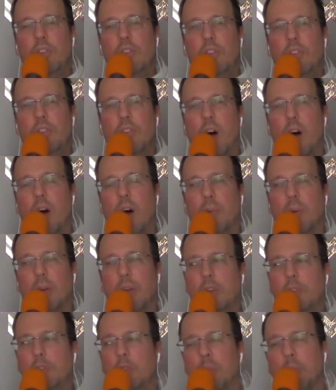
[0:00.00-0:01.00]
Do
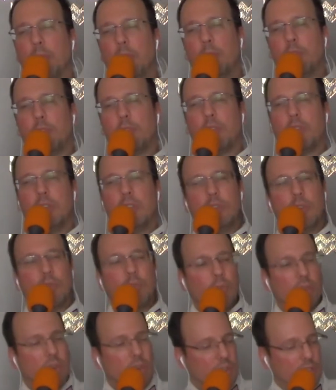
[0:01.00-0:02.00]
you remember those? Did you
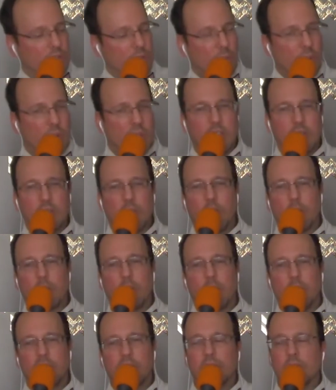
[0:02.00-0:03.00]
ever watch The Dark
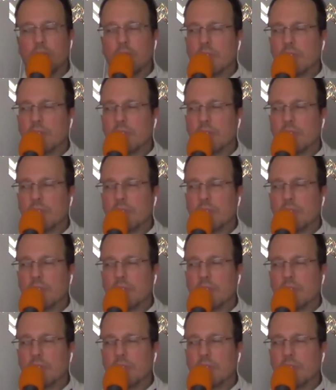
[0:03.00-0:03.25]
Crystal?